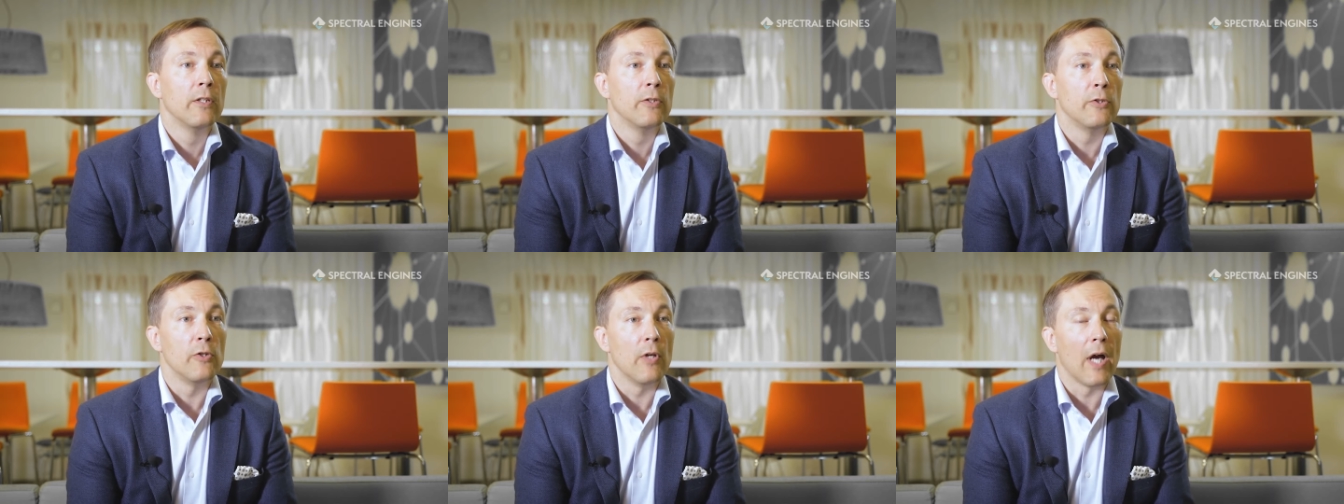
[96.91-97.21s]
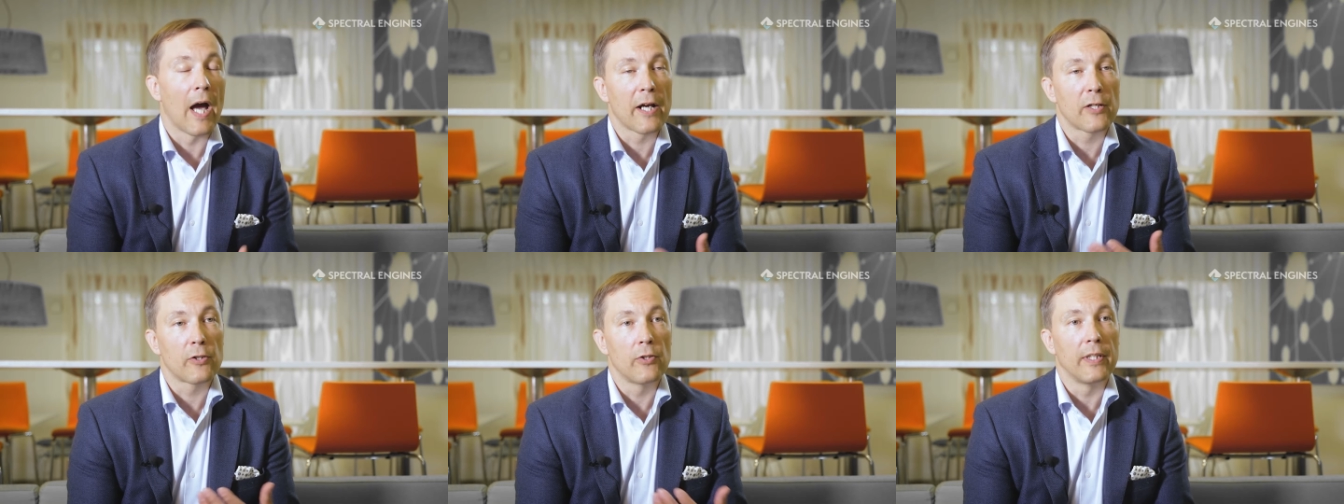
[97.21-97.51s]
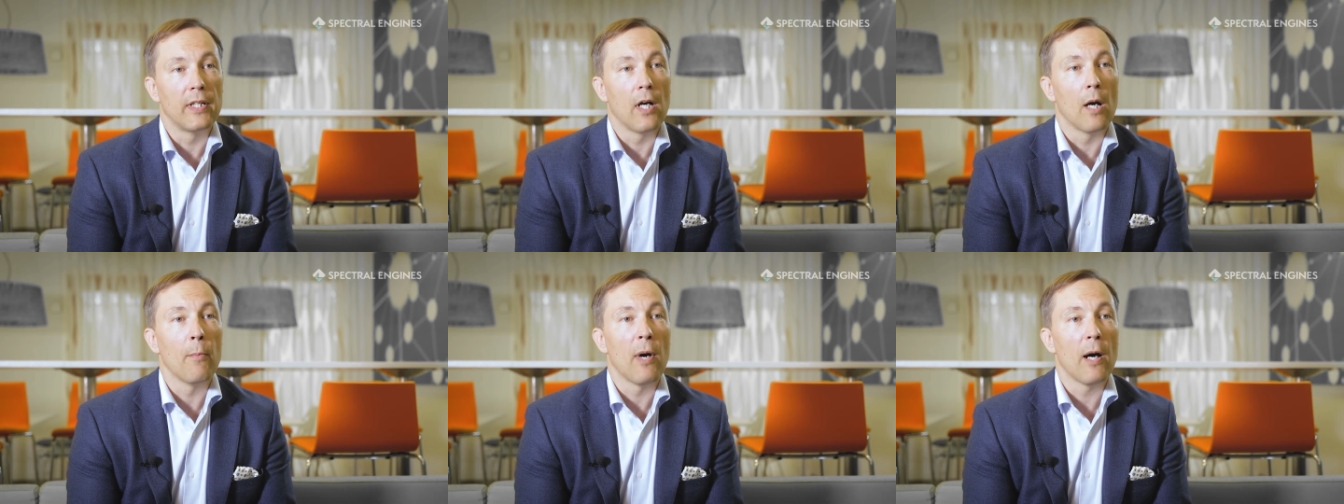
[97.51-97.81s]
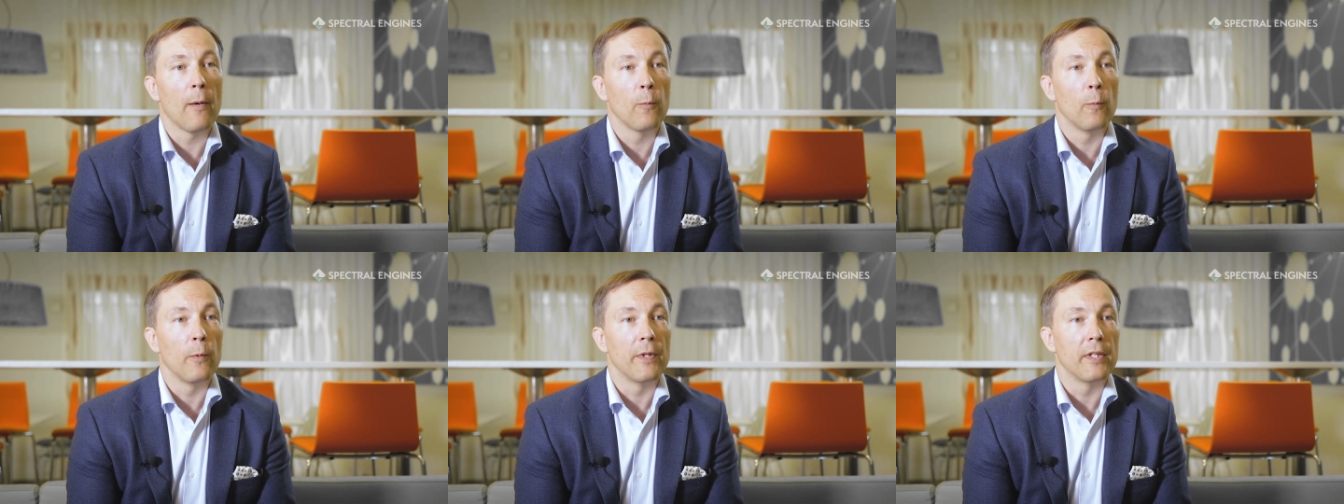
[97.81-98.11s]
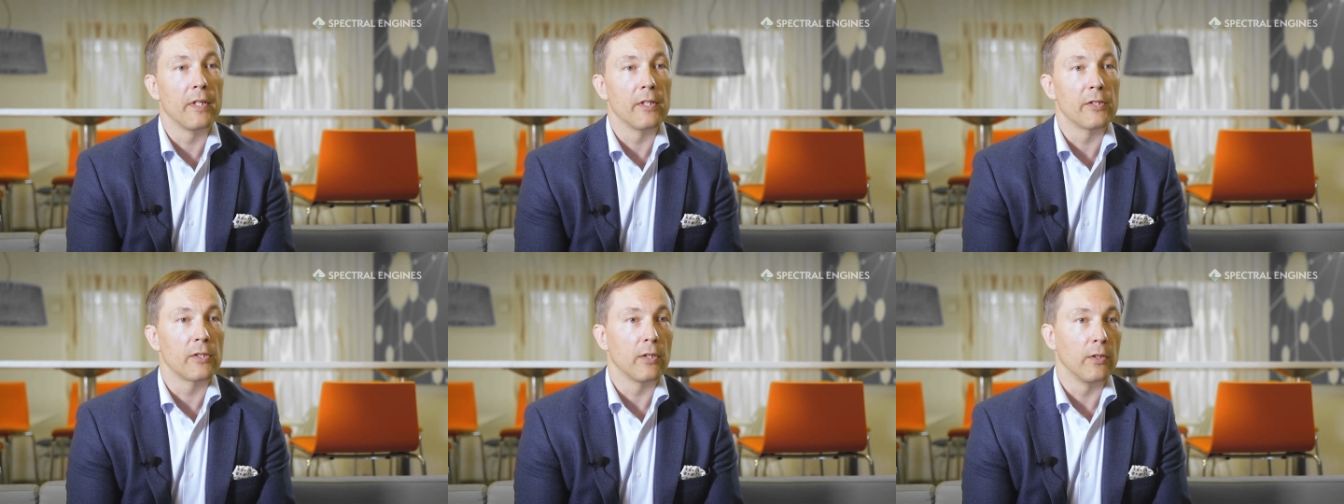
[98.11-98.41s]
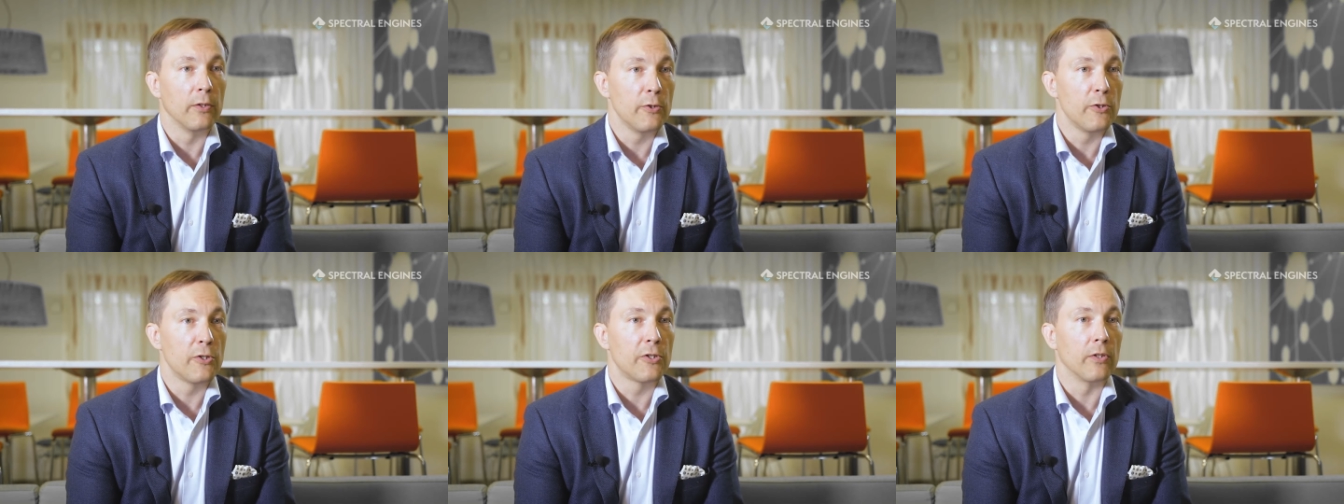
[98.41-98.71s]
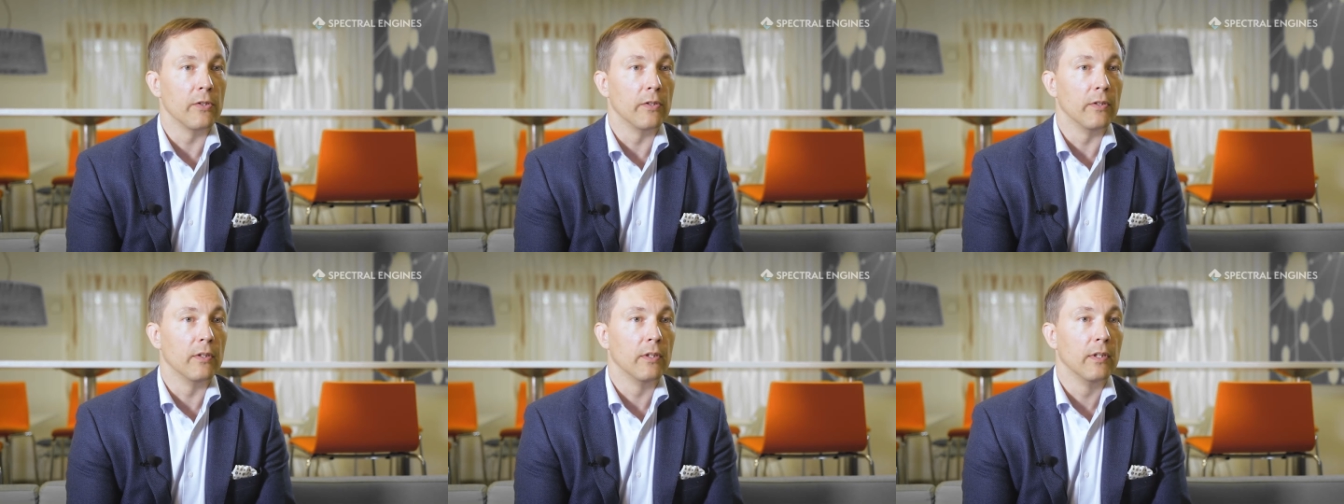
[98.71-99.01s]
to actually come up with a
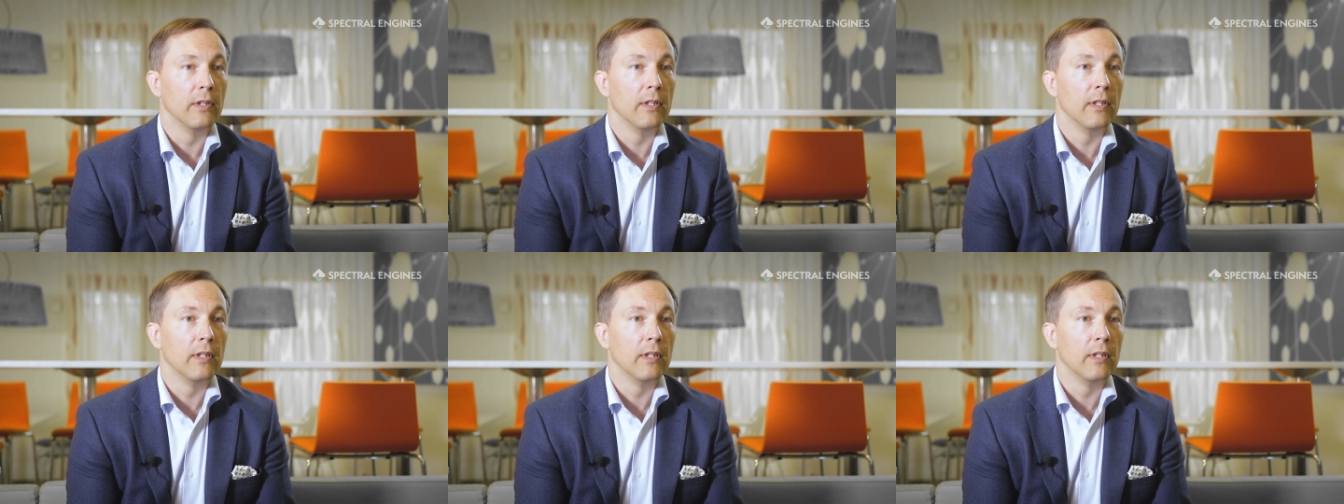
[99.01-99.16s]
solution